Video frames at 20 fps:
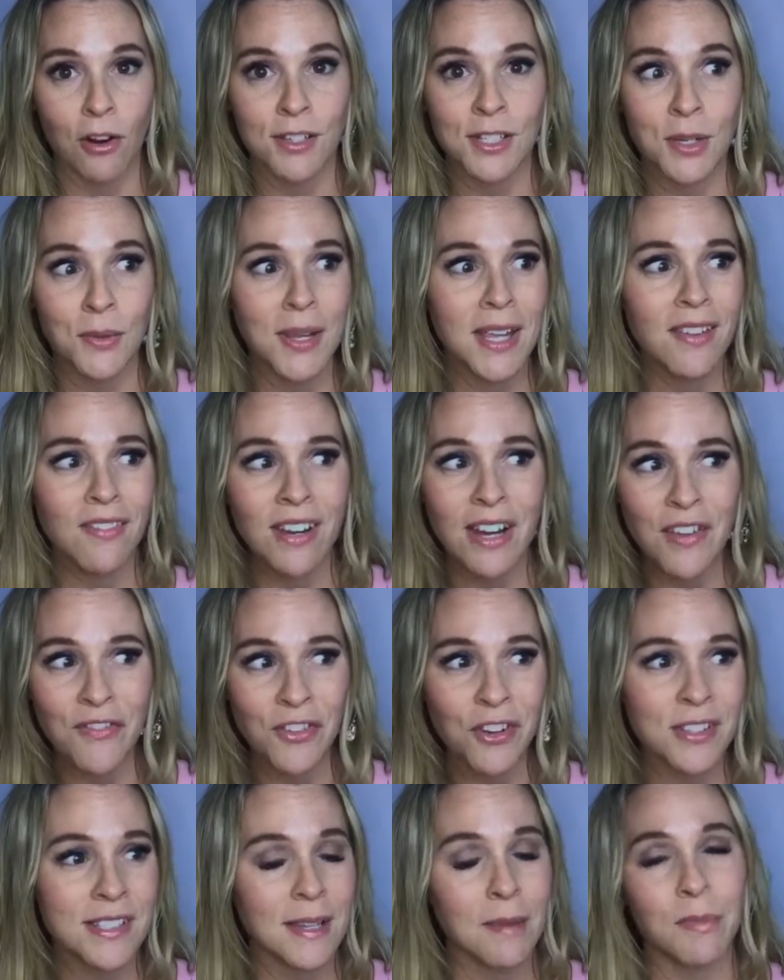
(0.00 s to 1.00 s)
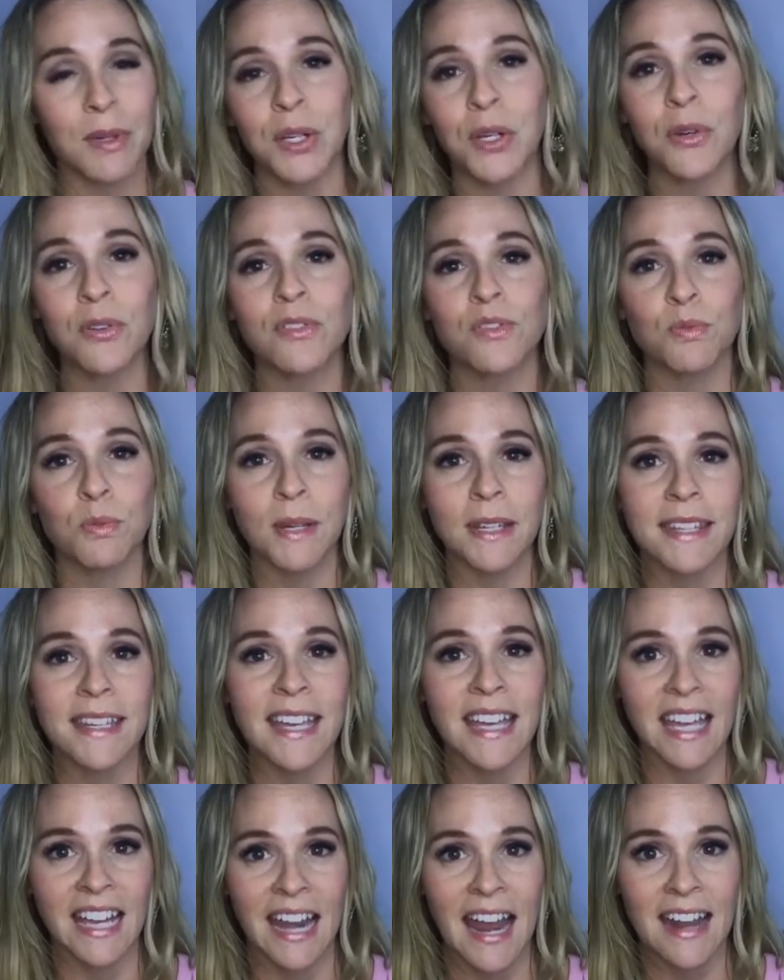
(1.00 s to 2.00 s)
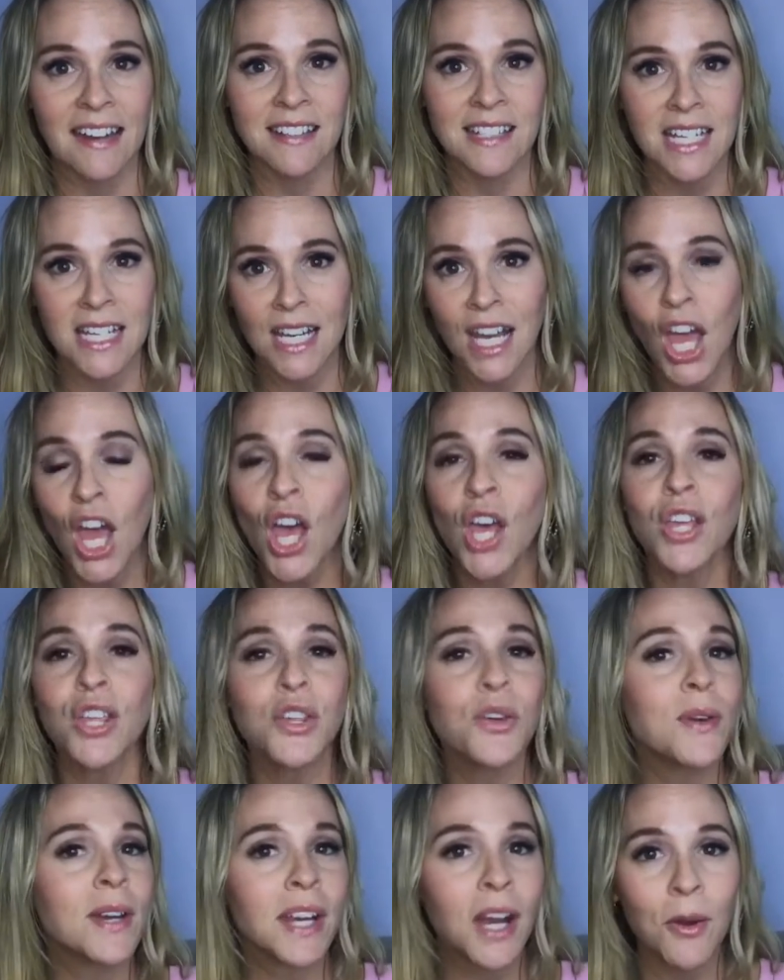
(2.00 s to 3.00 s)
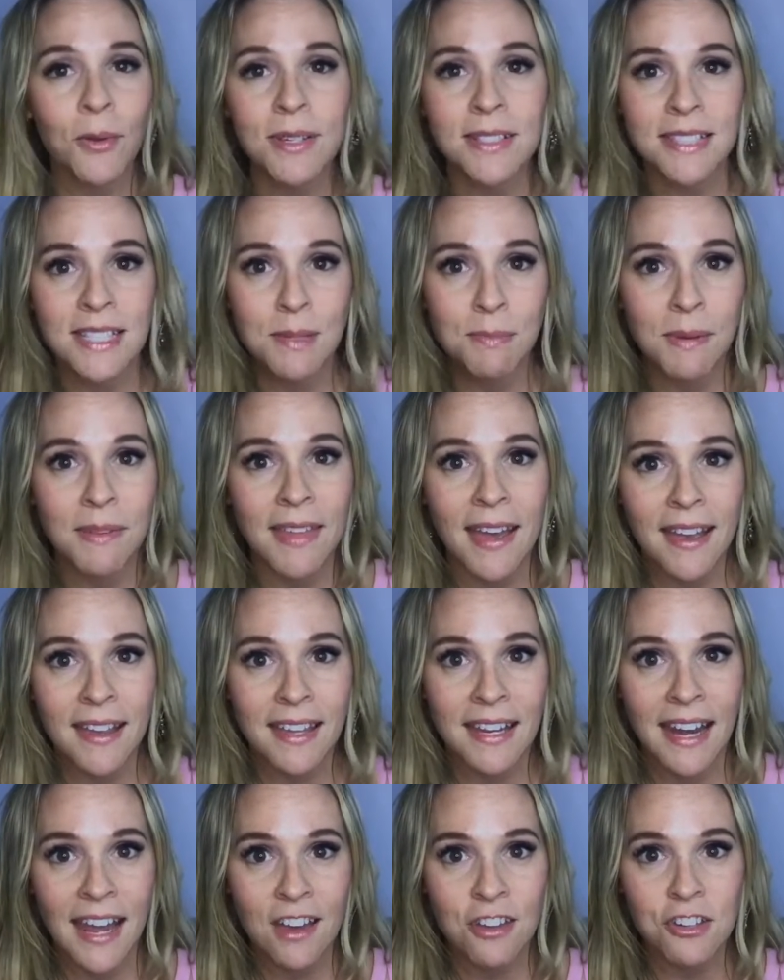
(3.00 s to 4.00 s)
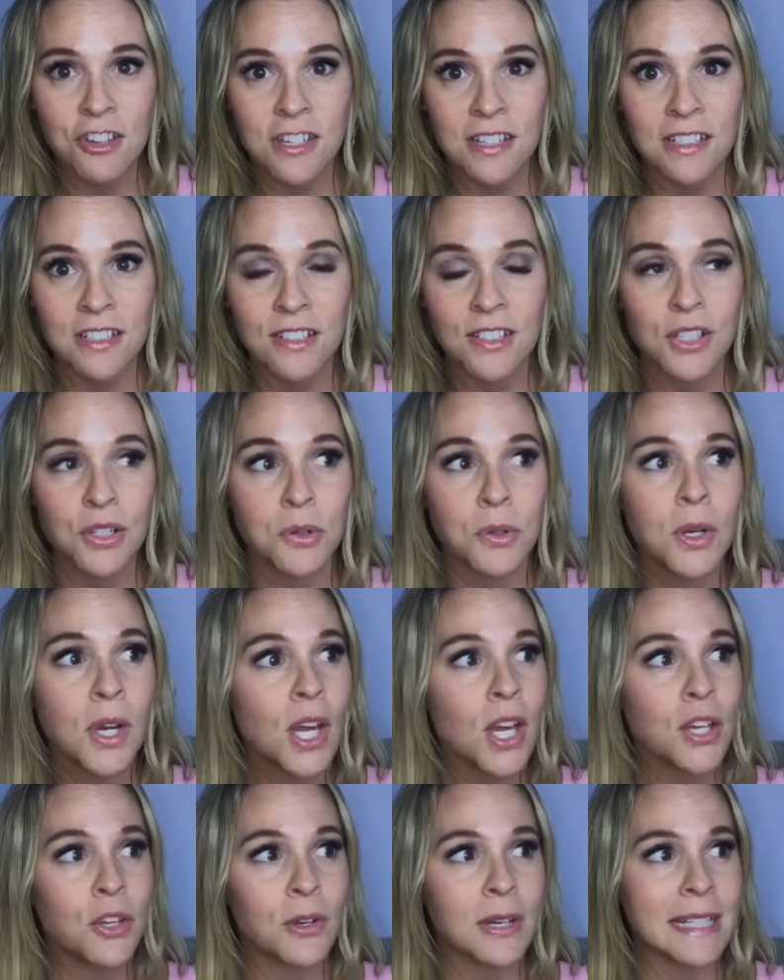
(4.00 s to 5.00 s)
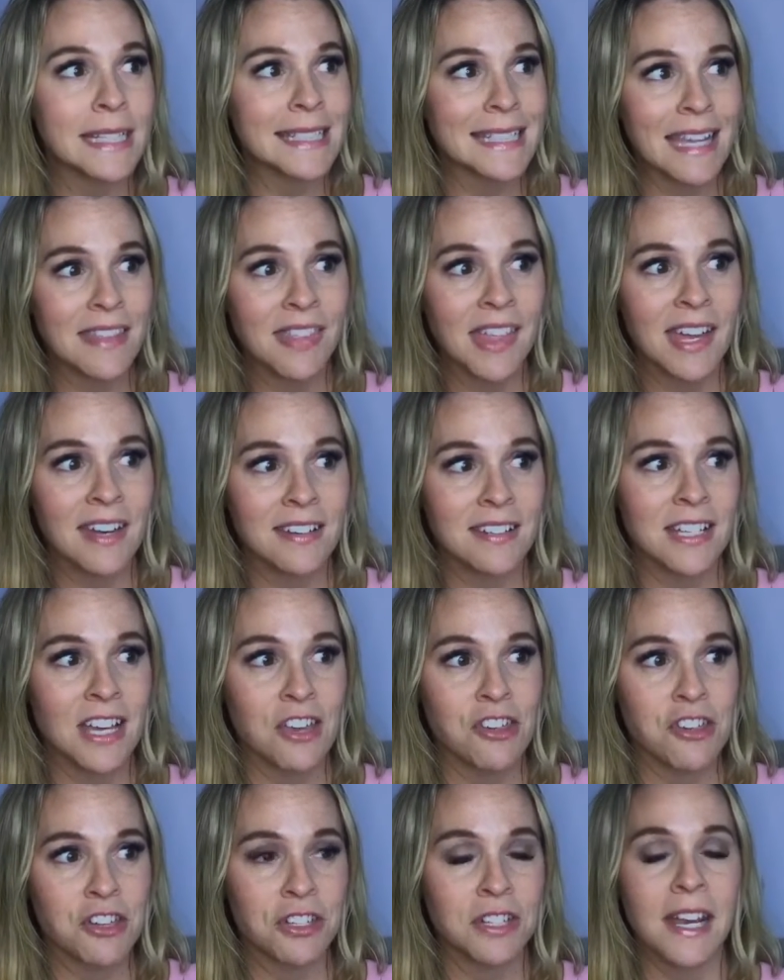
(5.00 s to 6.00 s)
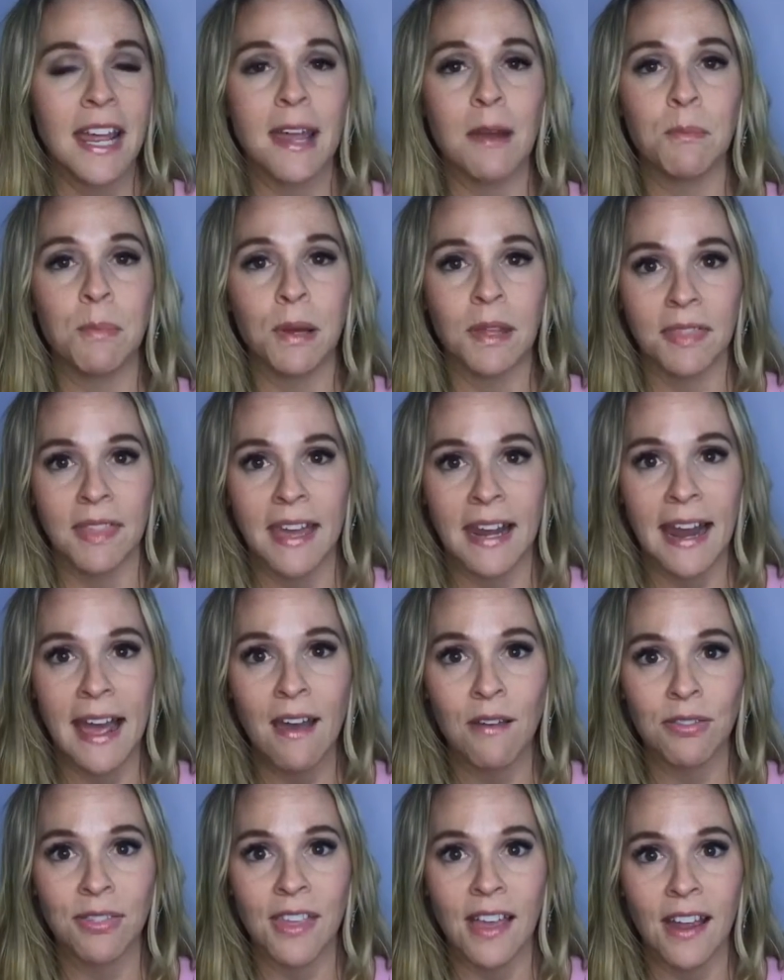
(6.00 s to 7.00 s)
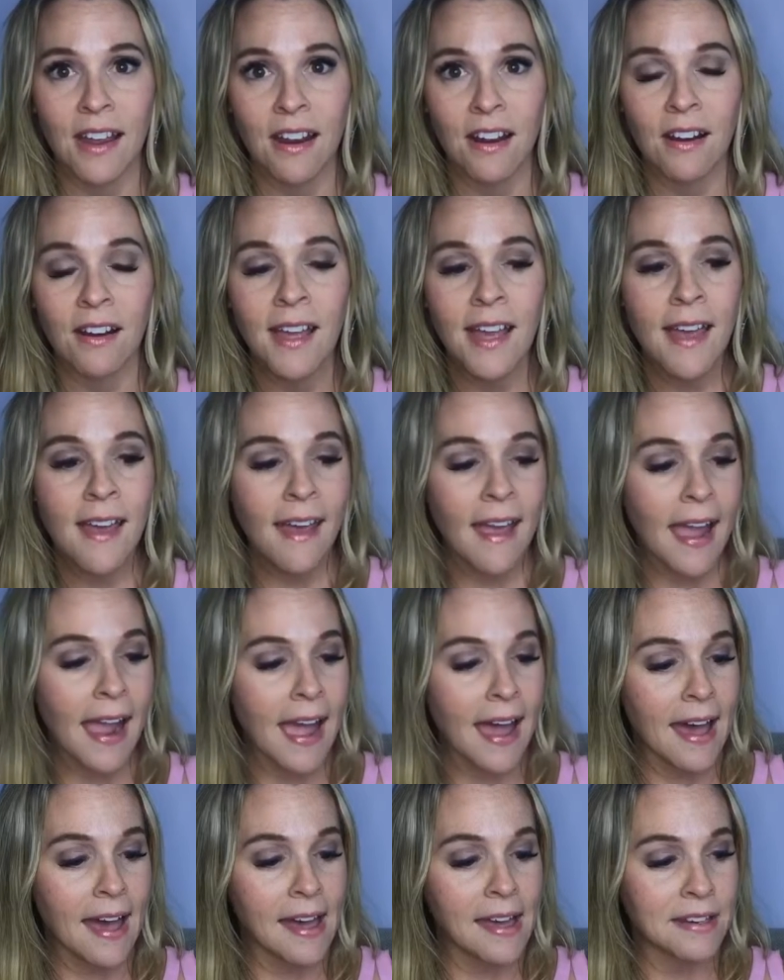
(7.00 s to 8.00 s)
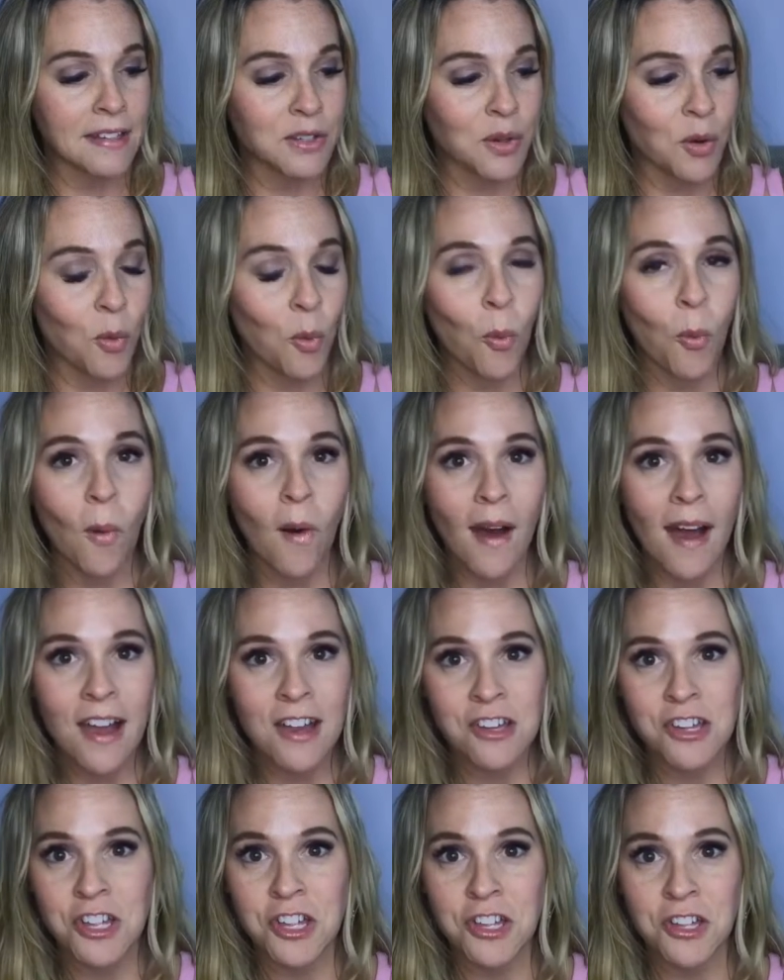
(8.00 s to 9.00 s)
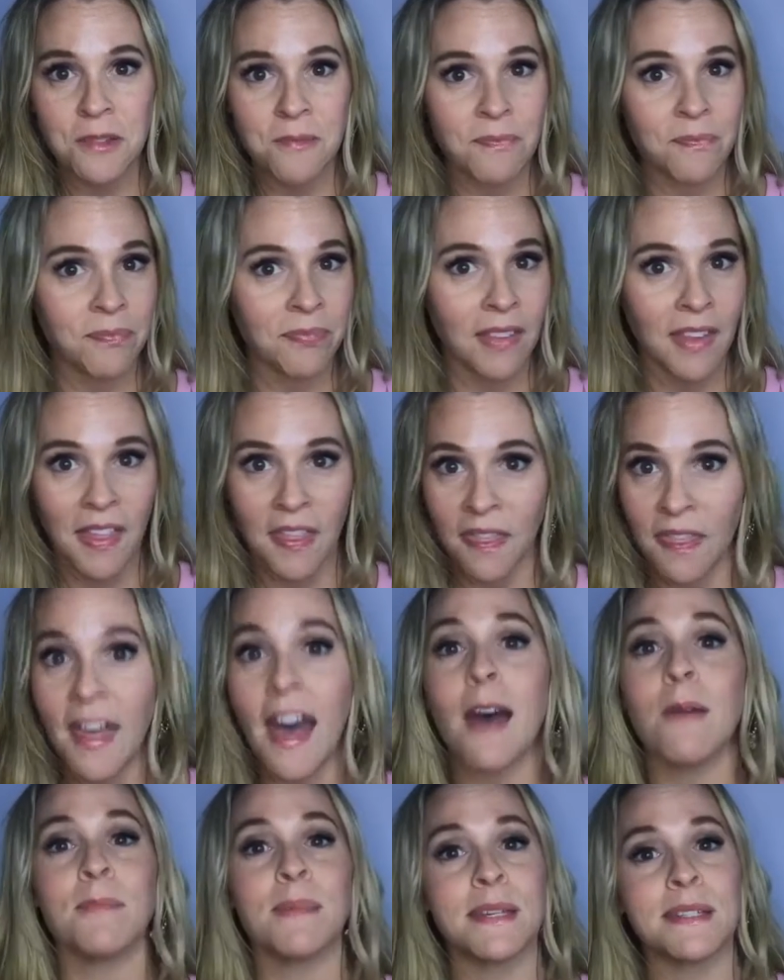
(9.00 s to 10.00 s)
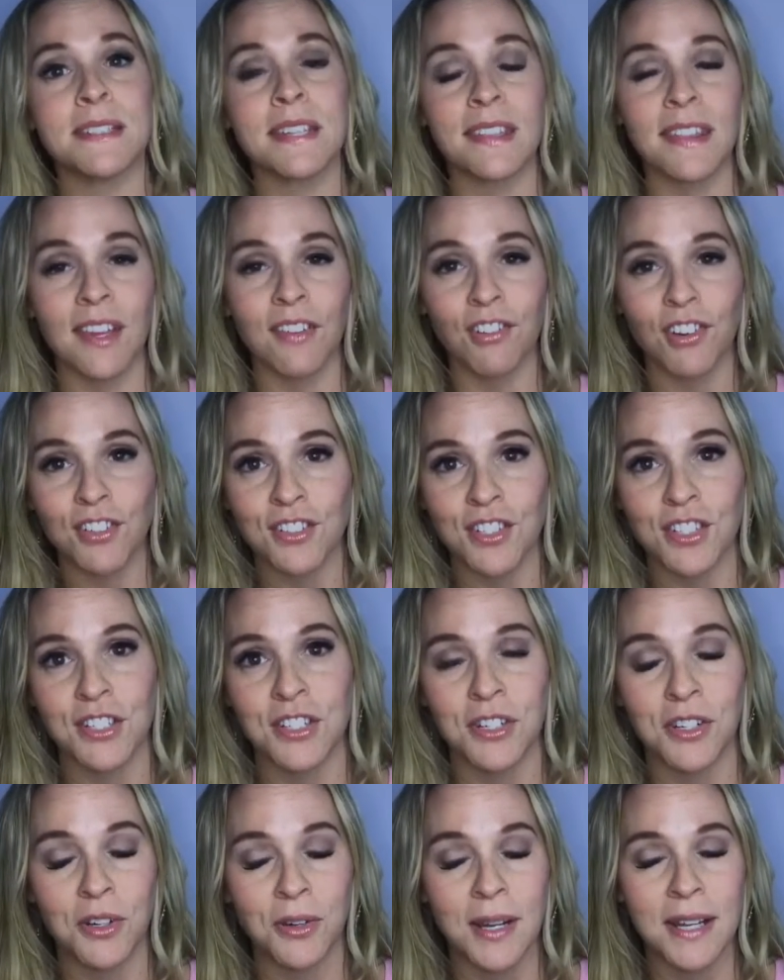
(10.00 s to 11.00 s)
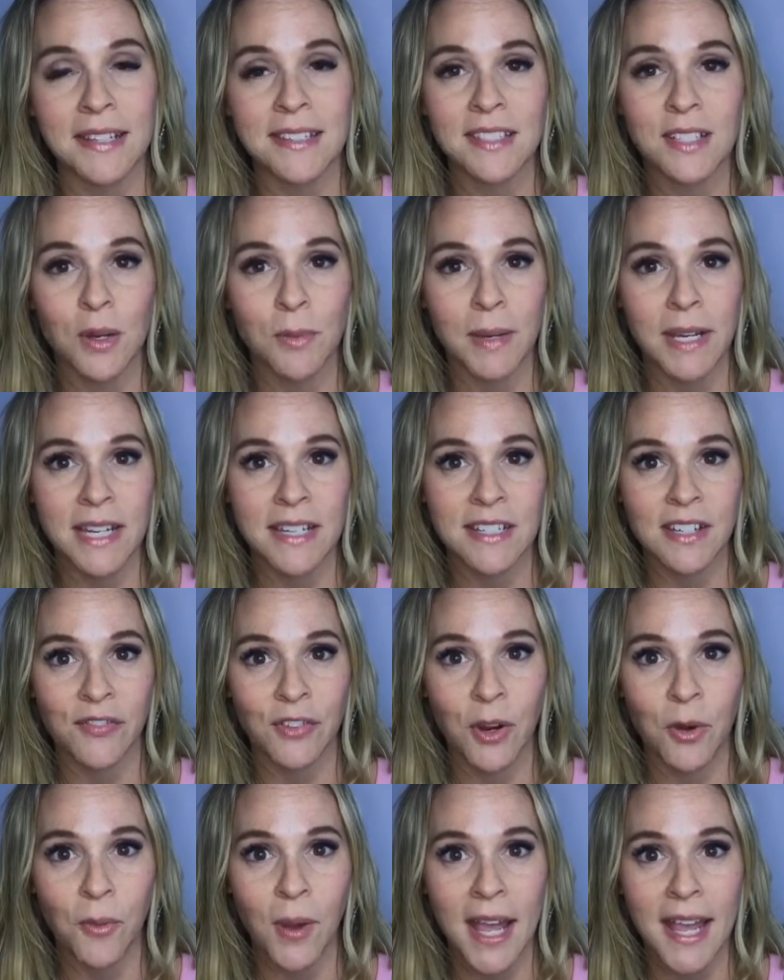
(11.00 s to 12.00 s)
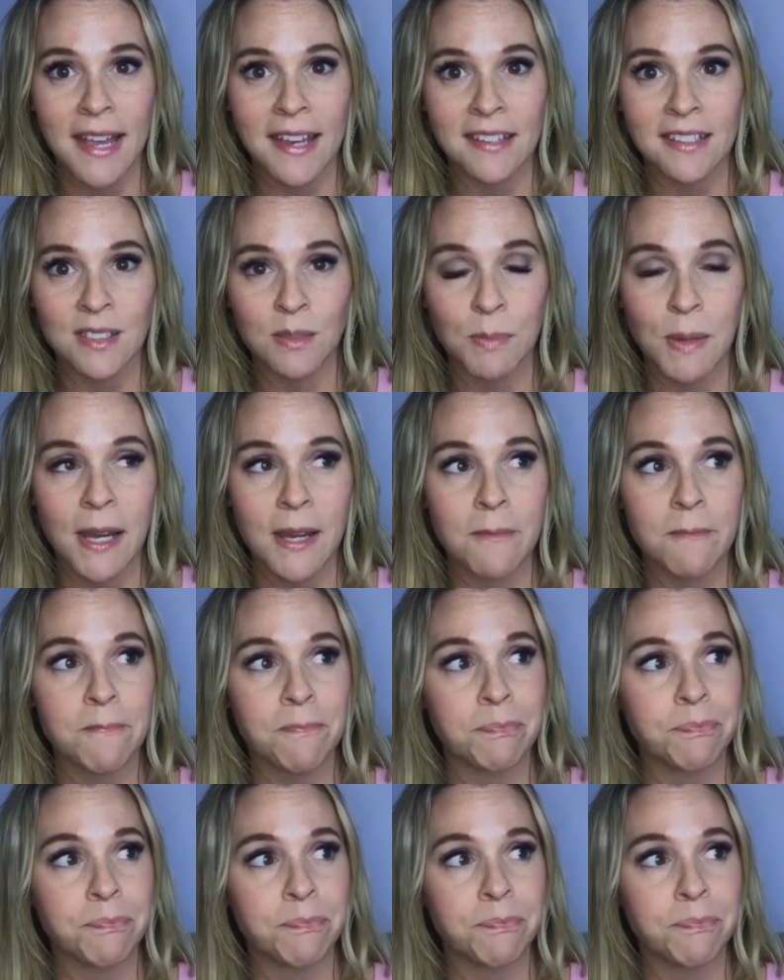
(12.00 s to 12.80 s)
So even if you're somebody who's really connected, you can always deepen that connection. So you can set that intention and put that out there and watch that be delivered to you in so many different ways. But